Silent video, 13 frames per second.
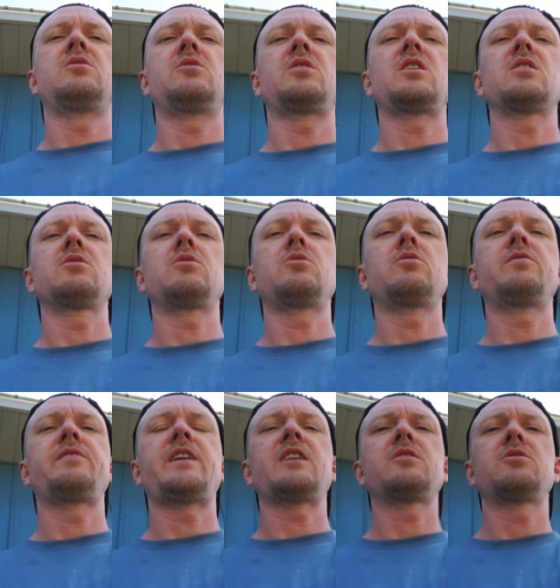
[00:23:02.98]
along the whole
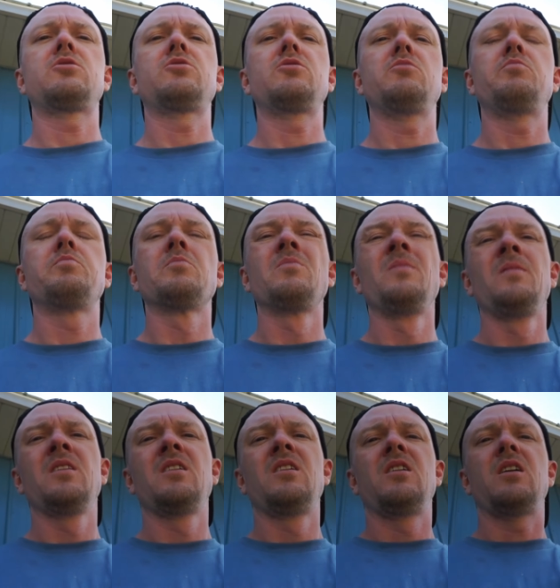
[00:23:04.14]
fascia trim.
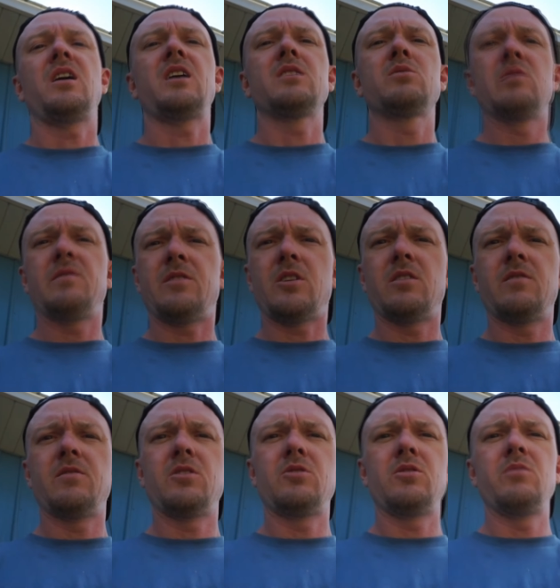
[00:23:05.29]
As with all of
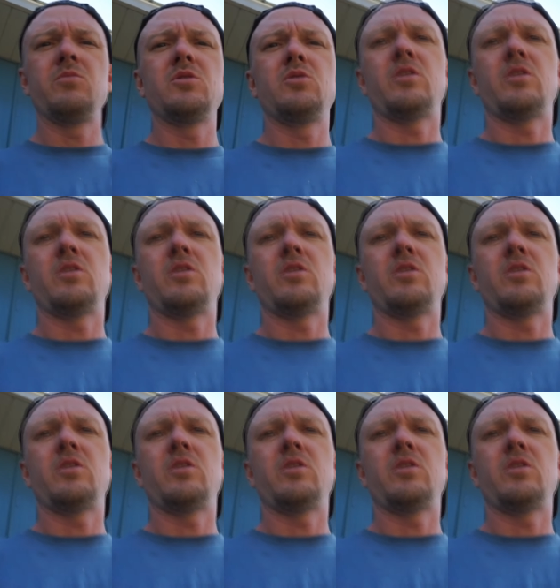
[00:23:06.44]
the trims,